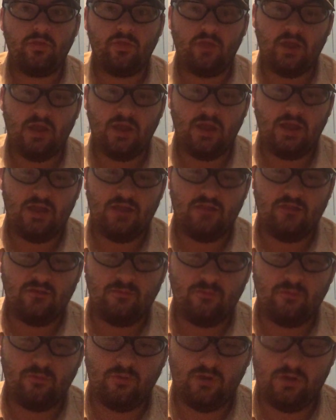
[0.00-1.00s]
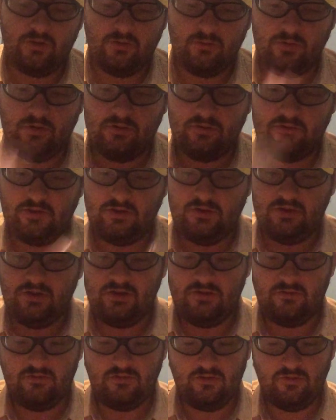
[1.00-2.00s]
Thought I had some more interesting
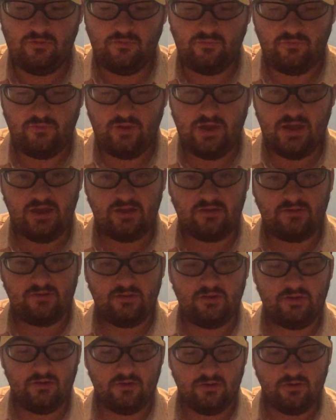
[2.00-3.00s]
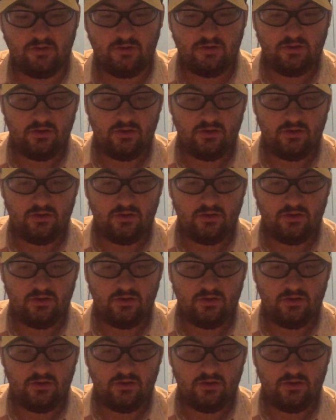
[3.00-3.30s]
DCU facts here.